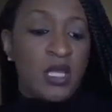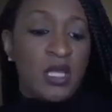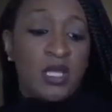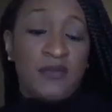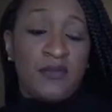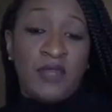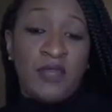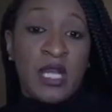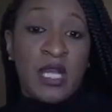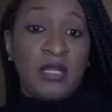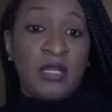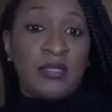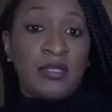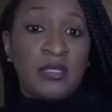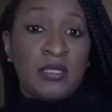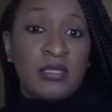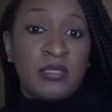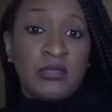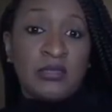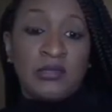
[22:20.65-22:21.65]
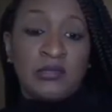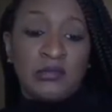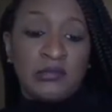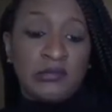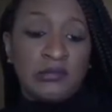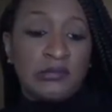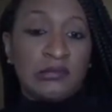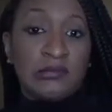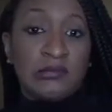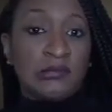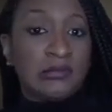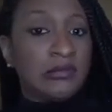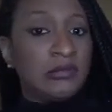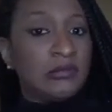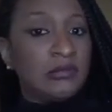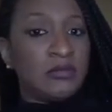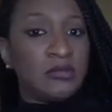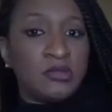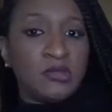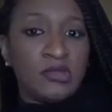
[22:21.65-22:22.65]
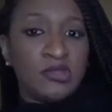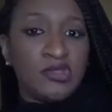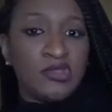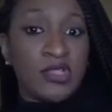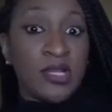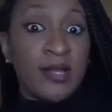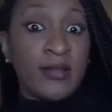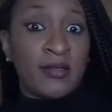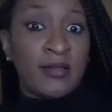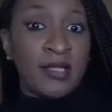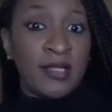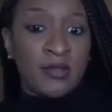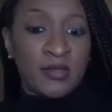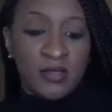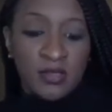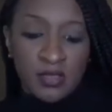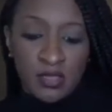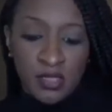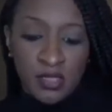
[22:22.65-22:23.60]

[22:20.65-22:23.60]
If not, then trial and error.